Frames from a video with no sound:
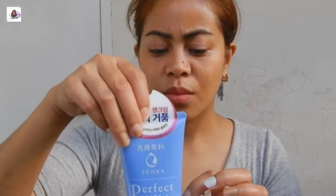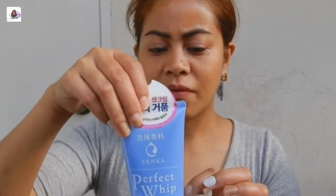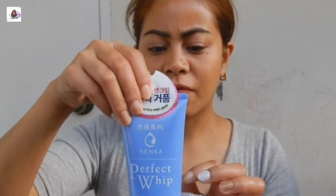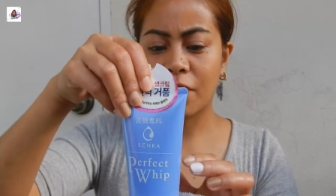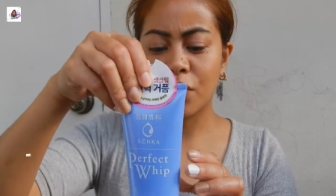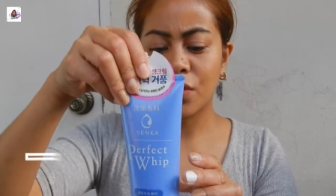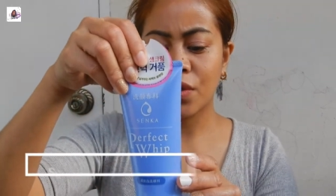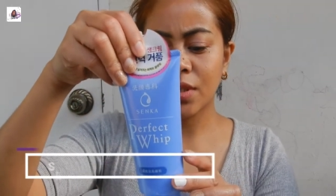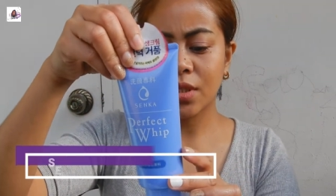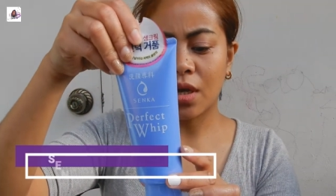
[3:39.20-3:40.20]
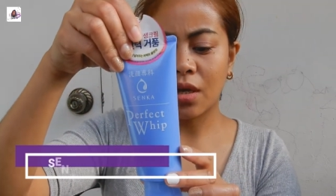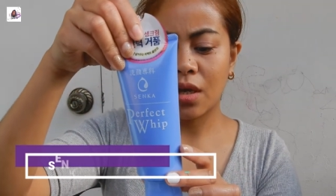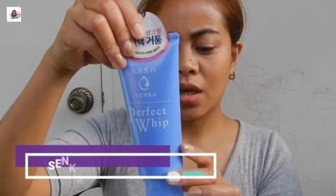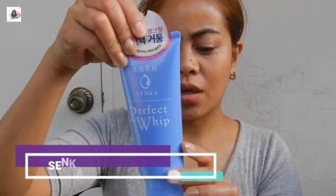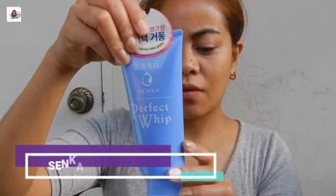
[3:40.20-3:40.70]
But first, I
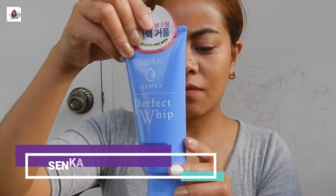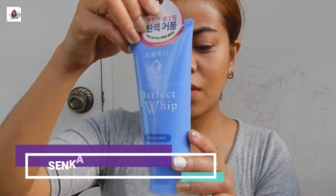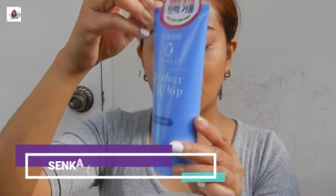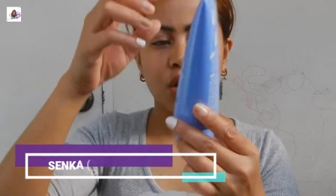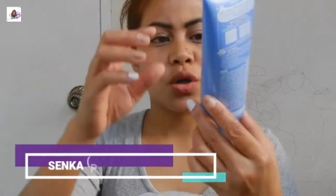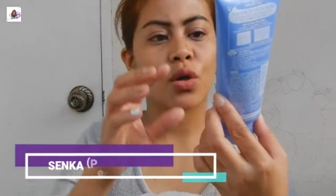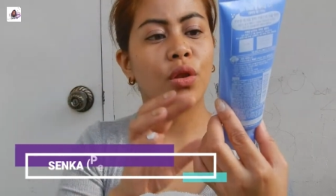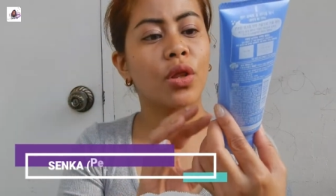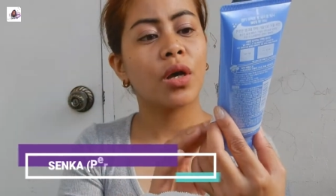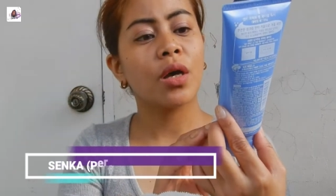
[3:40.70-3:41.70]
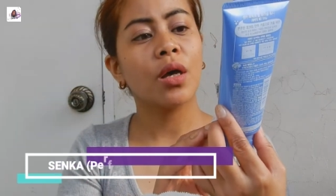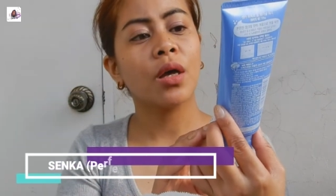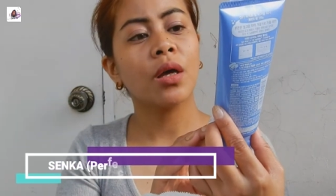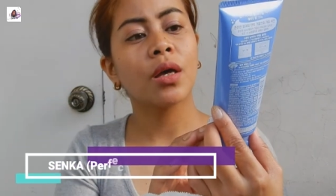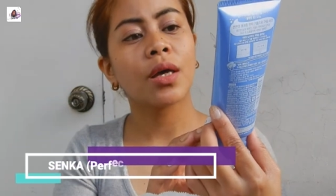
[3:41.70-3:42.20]
have here
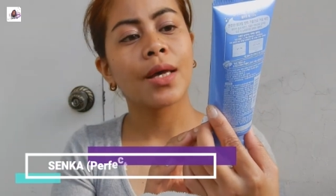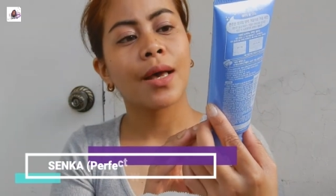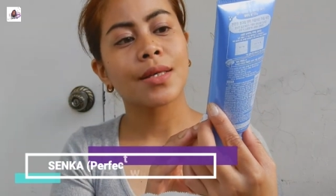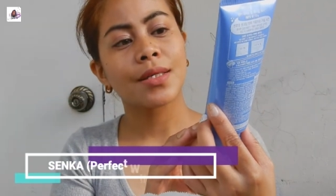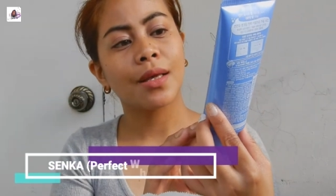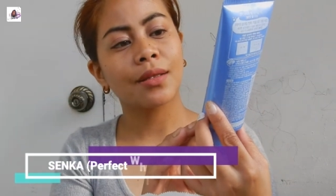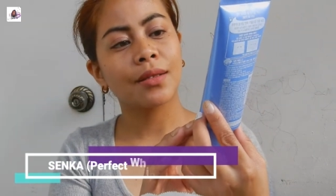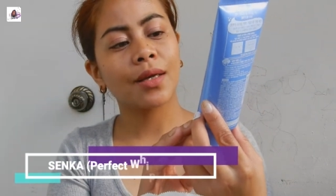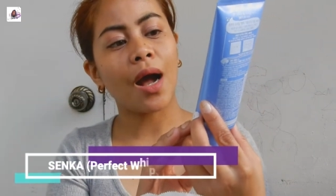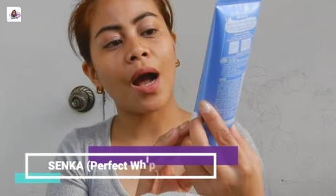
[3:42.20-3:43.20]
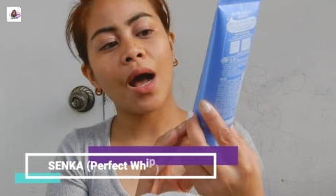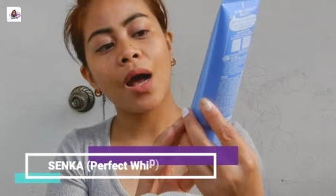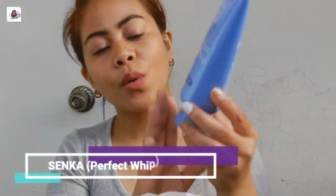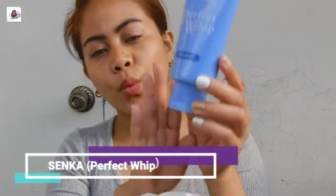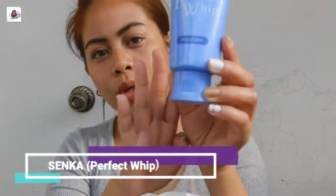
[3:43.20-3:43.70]
the
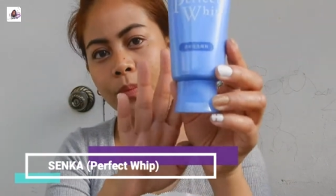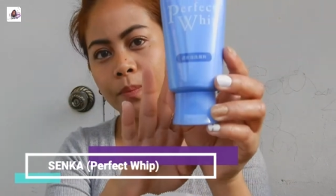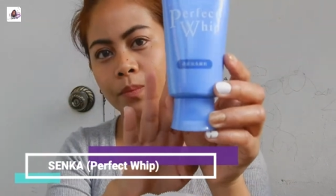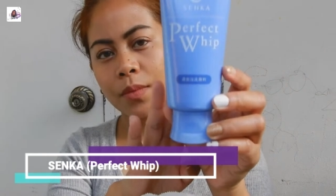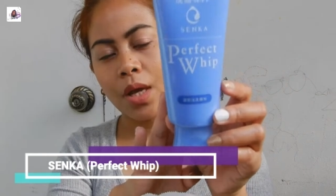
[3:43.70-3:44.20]
Senka Whip,